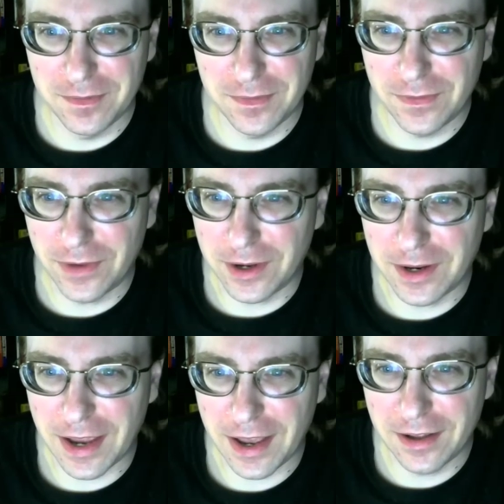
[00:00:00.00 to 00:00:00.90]
Fuck
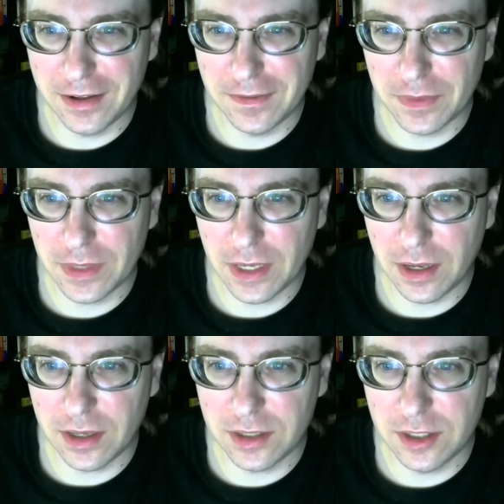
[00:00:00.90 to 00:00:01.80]
yeah.
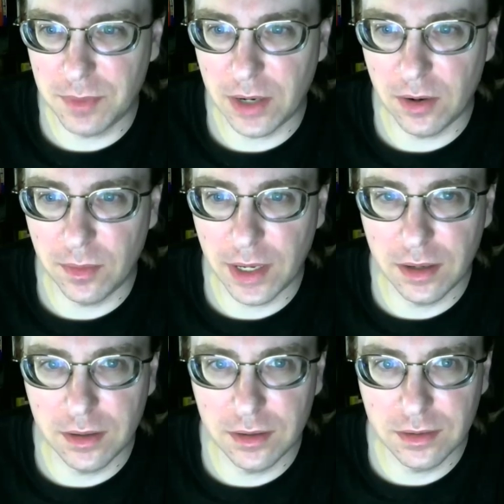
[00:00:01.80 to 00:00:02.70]
Uh, Spider
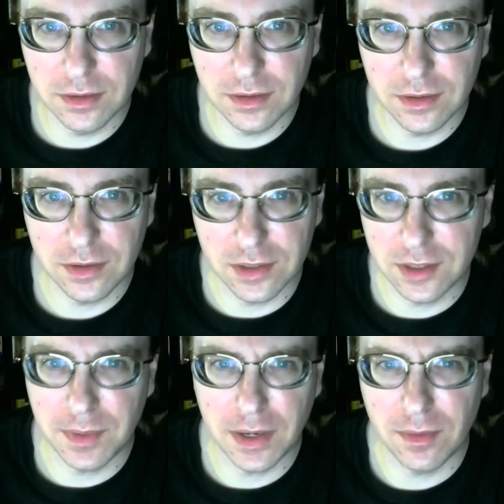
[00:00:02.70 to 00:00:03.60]
Man. The
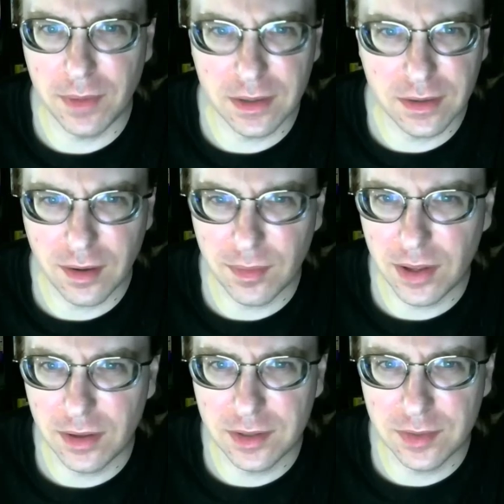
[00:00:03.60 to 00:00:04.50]
Spider Man, Tom
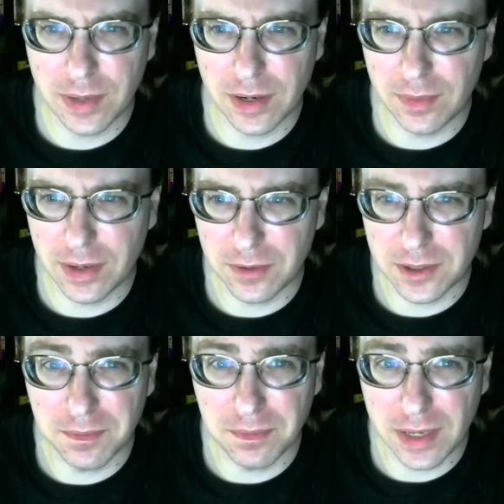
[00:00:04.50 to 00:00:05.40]
Holland Spider Man, was
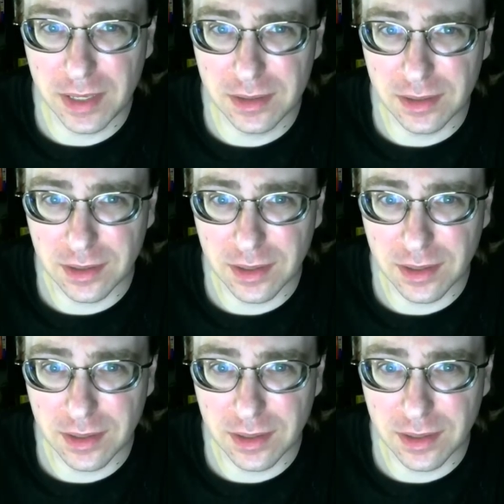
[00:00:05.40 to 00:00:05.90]
amazing.